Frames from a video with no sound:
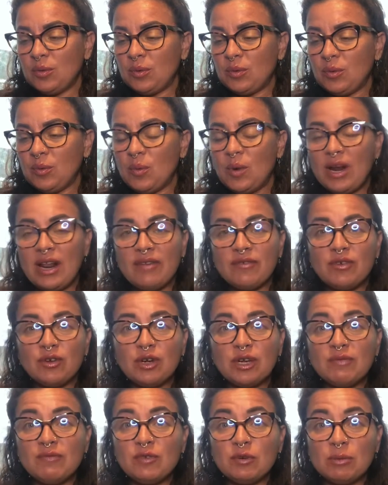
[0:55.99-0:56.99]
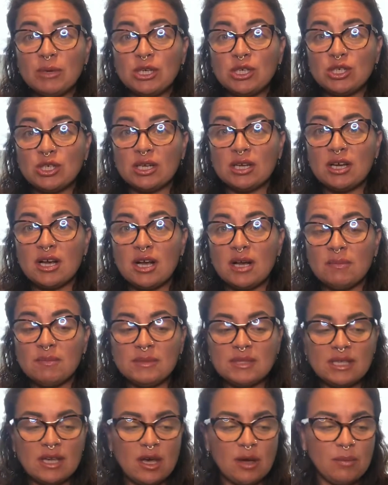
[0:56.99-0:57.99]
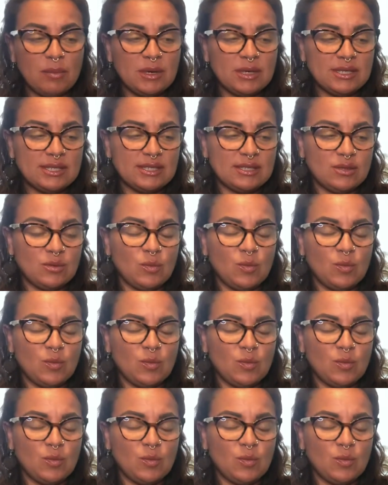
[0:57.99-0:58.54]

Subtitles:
whatever information comes up is